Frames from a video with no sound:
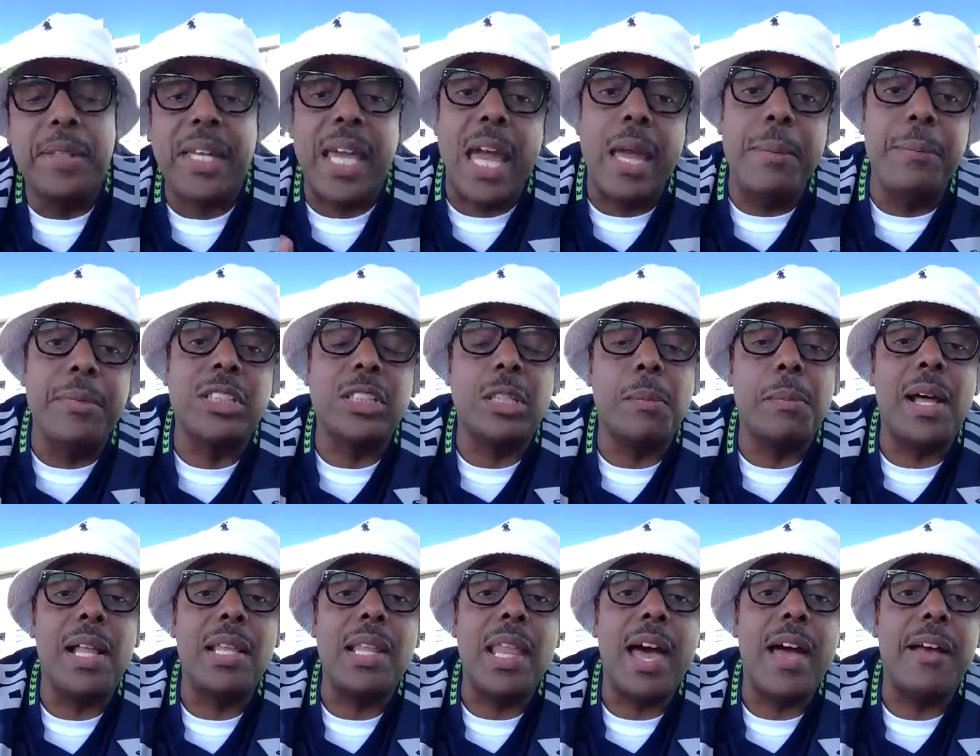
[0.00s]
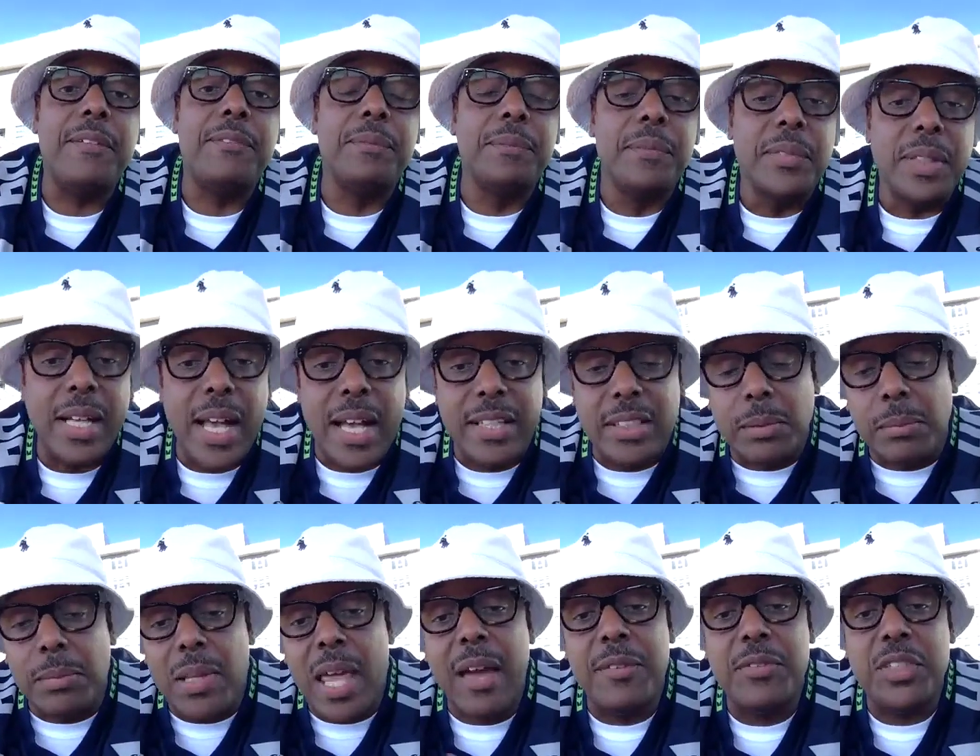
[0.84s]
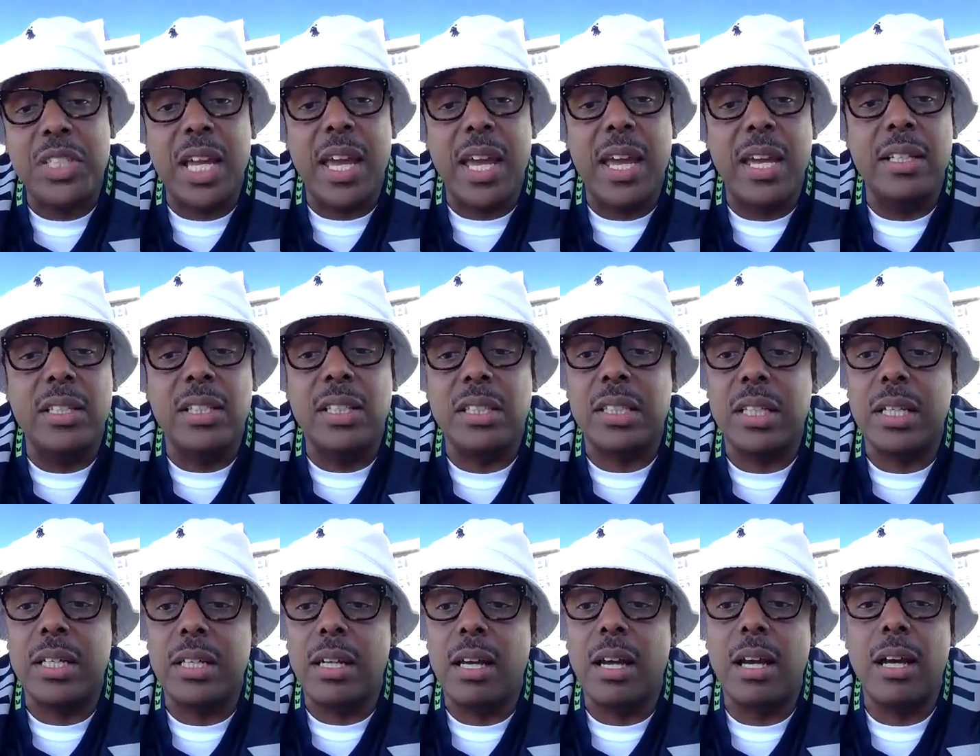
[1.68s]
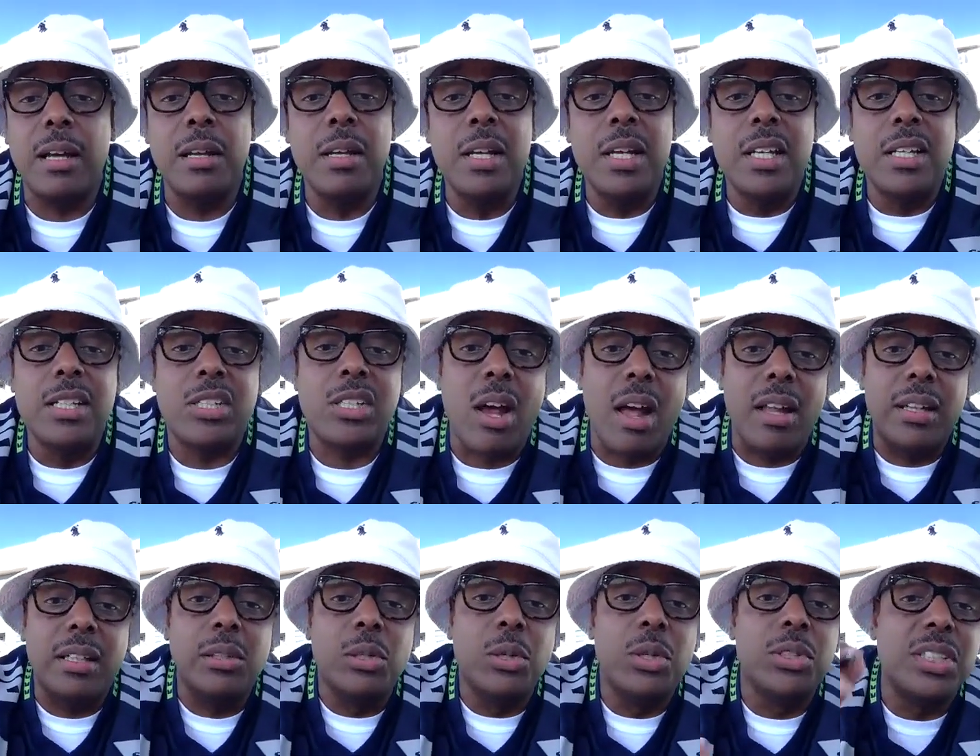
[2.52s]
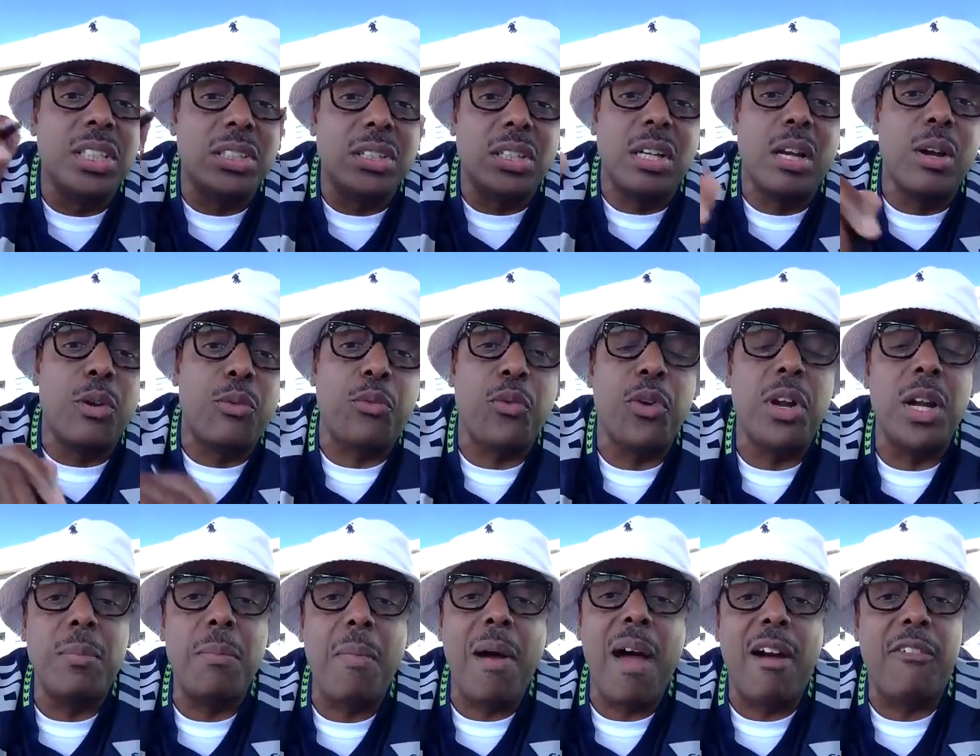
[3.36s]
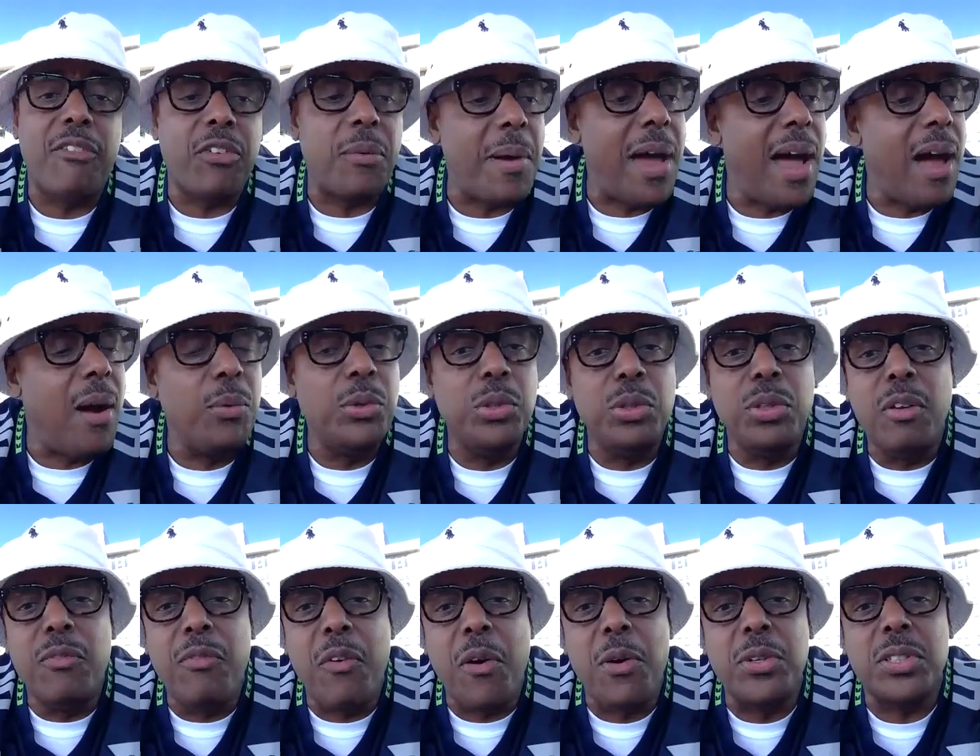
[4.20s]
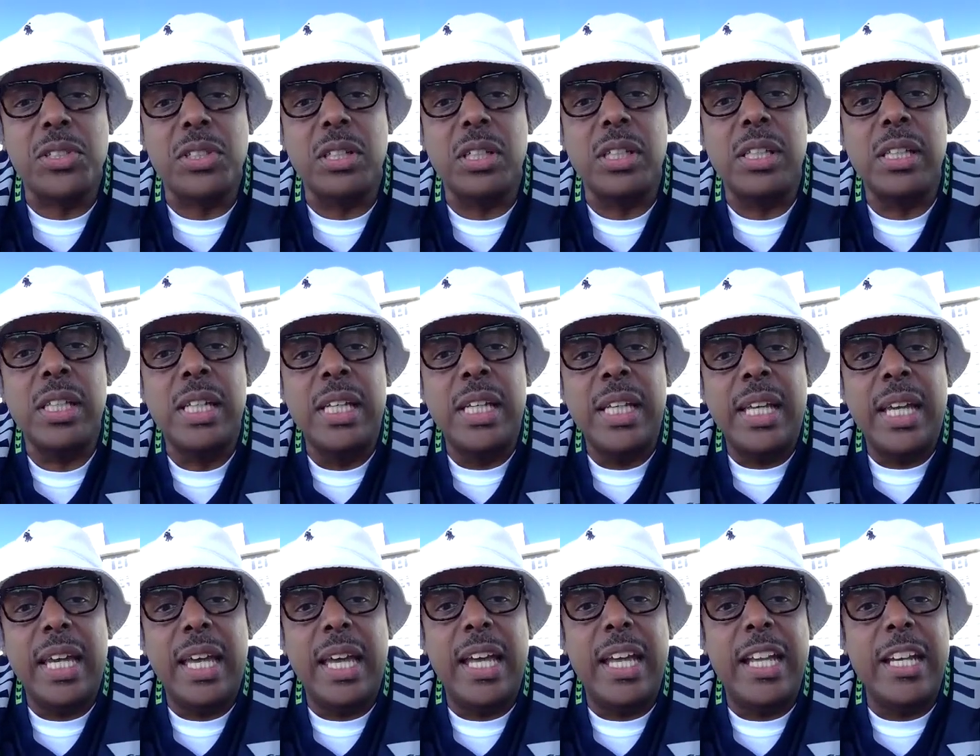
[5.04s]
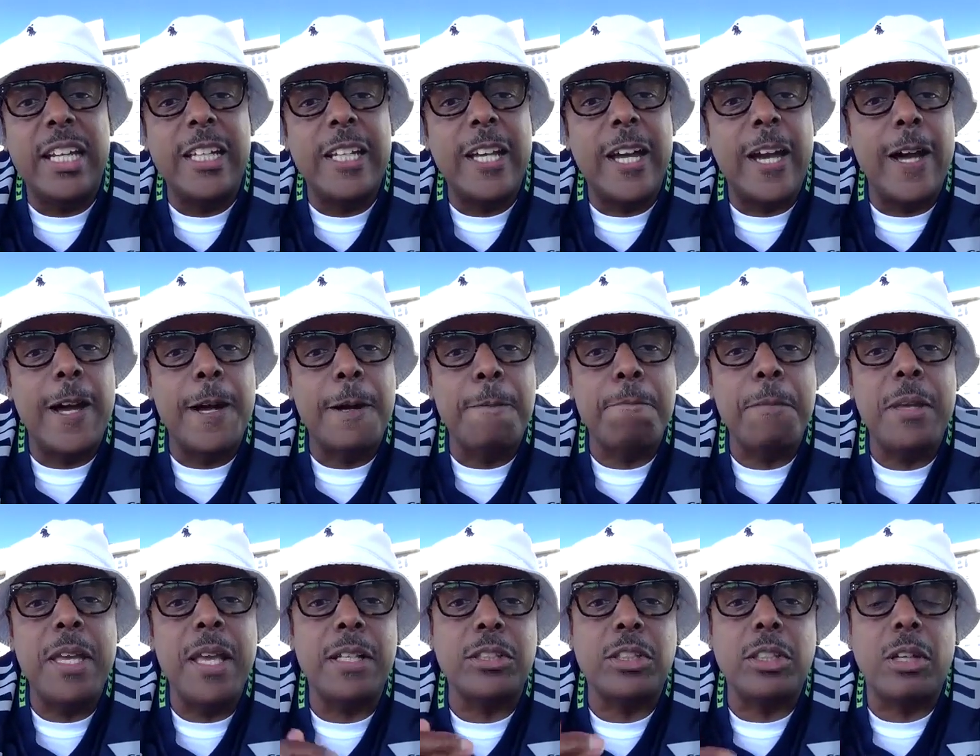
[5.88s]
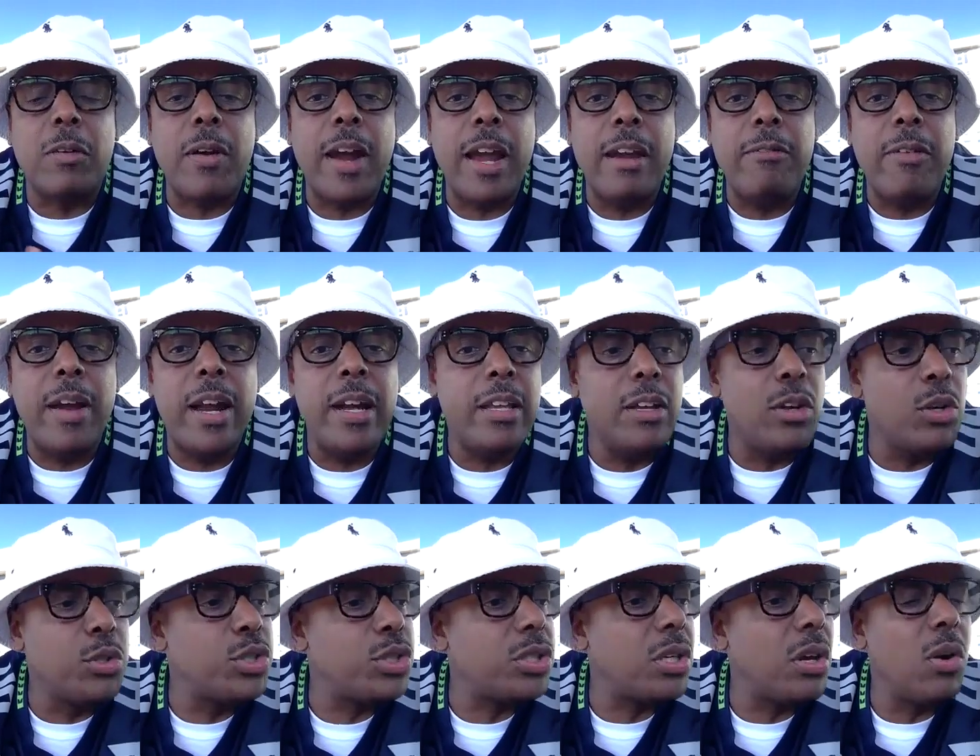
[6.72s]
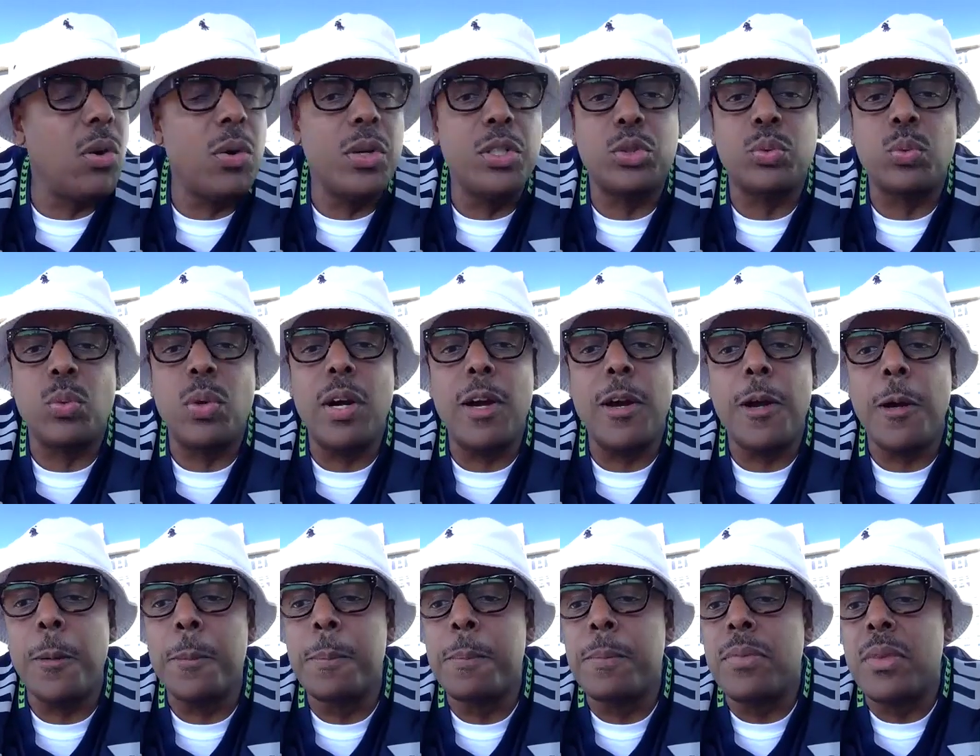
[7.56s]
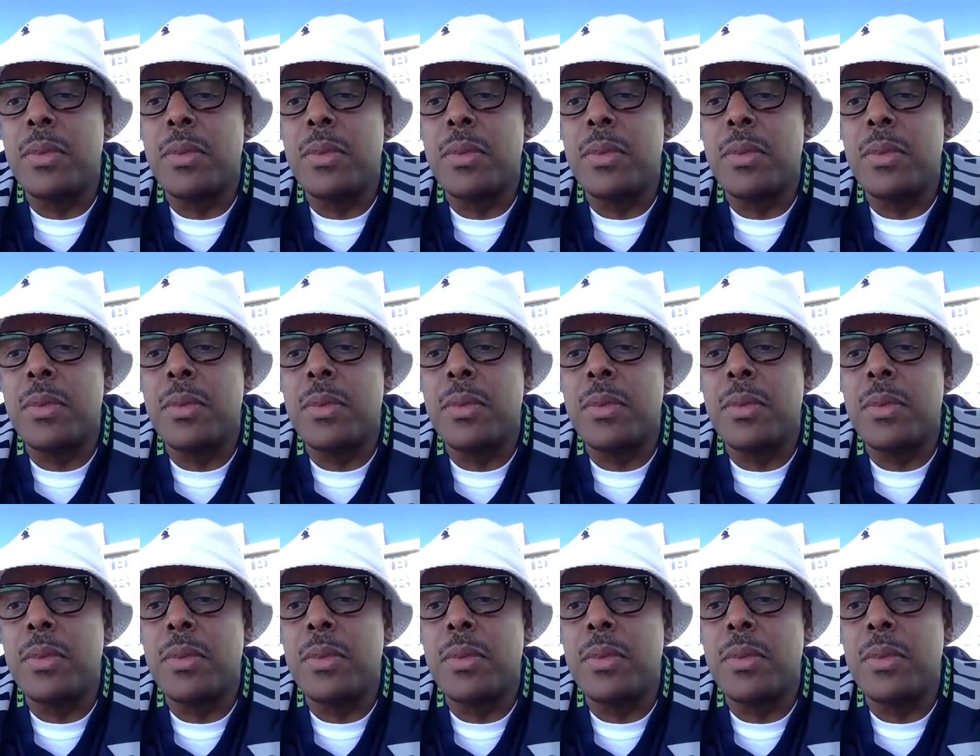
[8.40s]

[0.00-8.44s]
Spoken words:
came into my life, got some life changes. And Charlie Lewis, this is a good friend of mine from Howard University. And he has a great radio show as well.